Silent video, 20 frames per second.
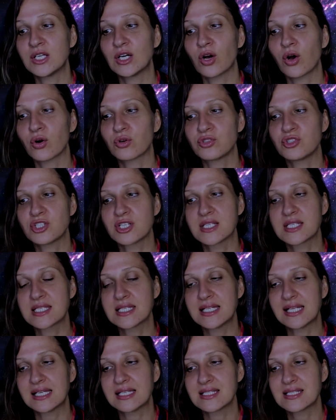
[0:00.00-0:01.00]

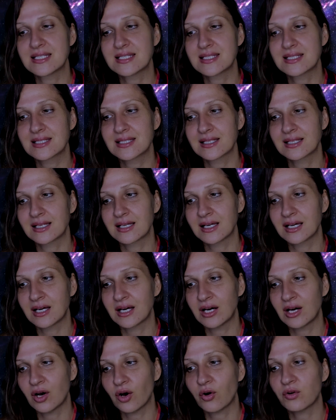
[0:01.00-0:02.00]
consciousness
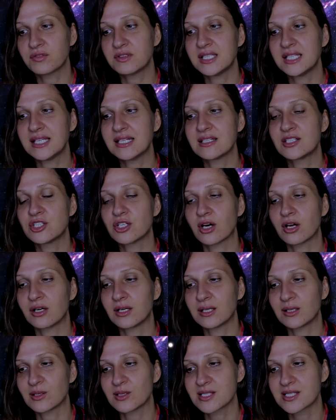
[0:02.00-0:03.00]
of the
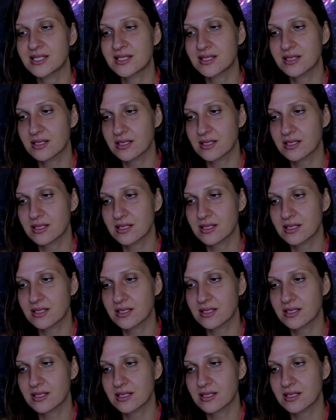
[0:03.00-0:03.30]
Eternals.